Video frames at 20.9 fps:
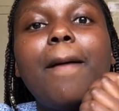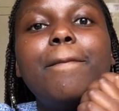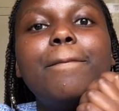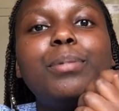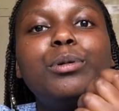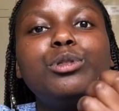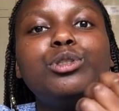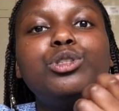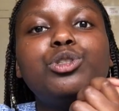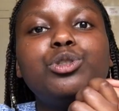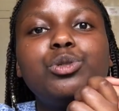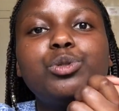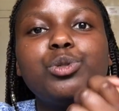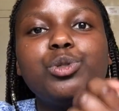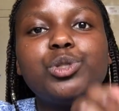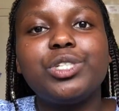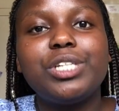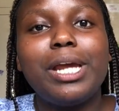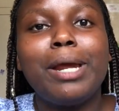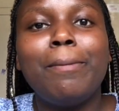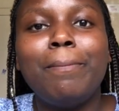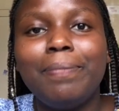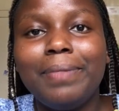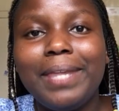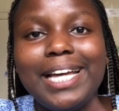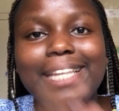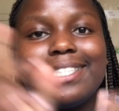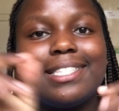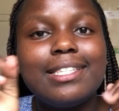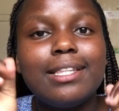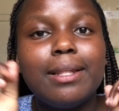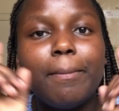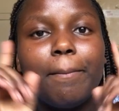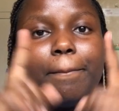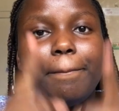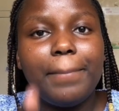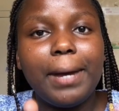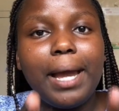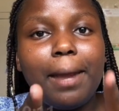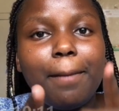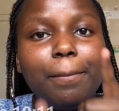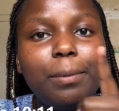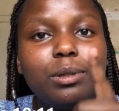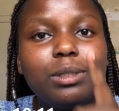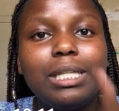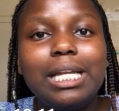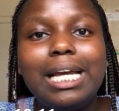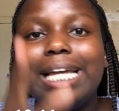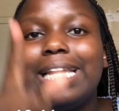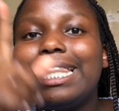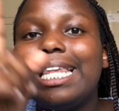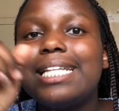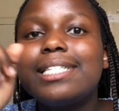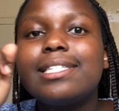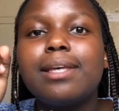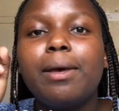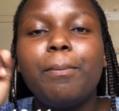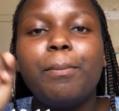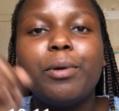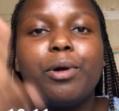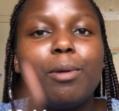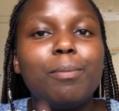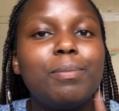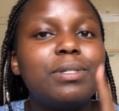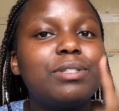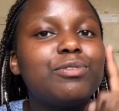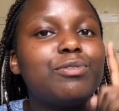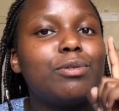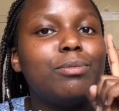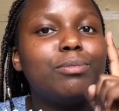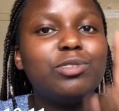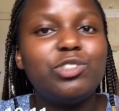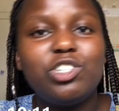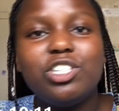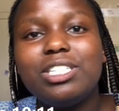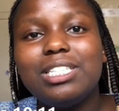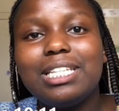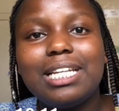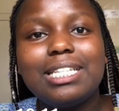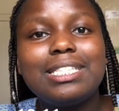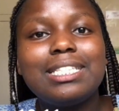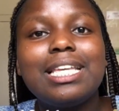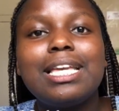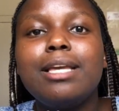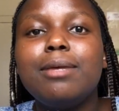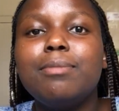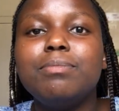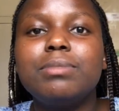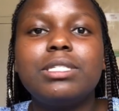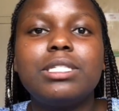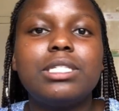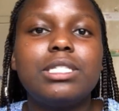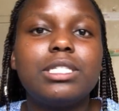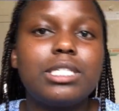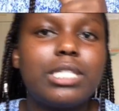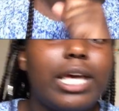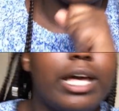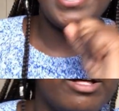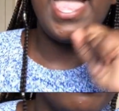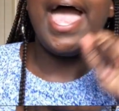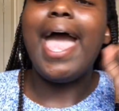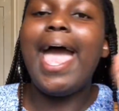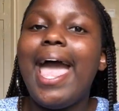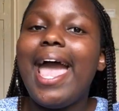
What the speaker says: put you to shame. That's in the Bible, and that's a promise from Jesus Himself.